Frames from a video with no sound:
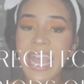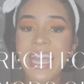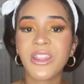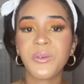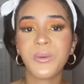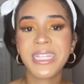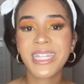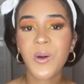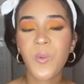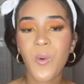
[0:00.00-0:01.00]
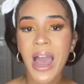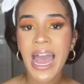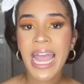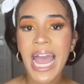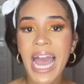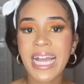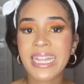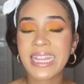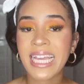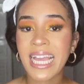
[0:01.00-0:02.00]
And the reason why I
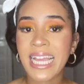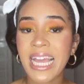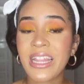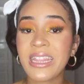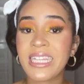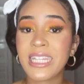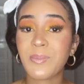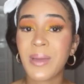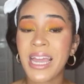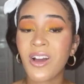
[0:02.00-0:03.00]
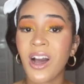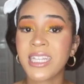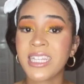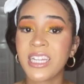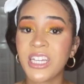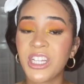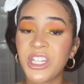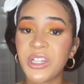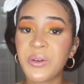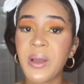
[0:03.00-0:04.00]
think this may cause an
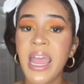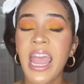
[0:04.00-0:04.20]
issue